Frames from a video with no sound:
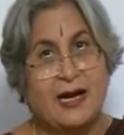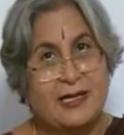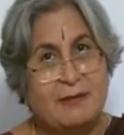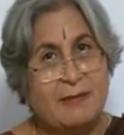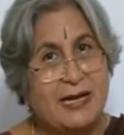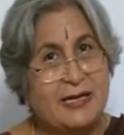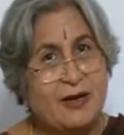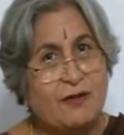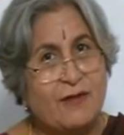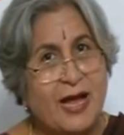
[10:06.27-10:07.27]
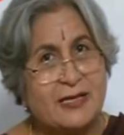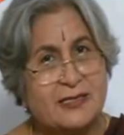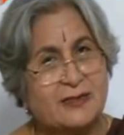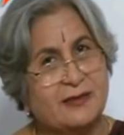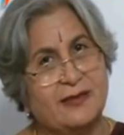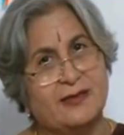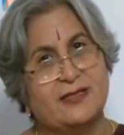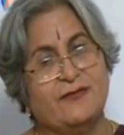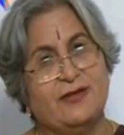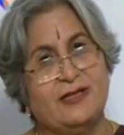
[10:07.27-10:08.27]
and the melting of wax is
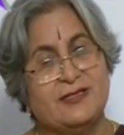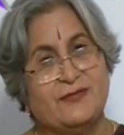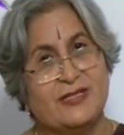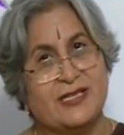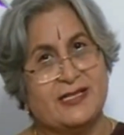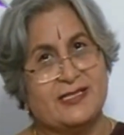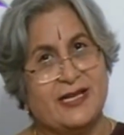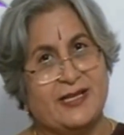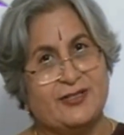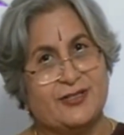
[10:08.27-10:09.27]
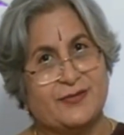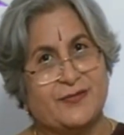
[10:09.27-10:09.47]
the physical change.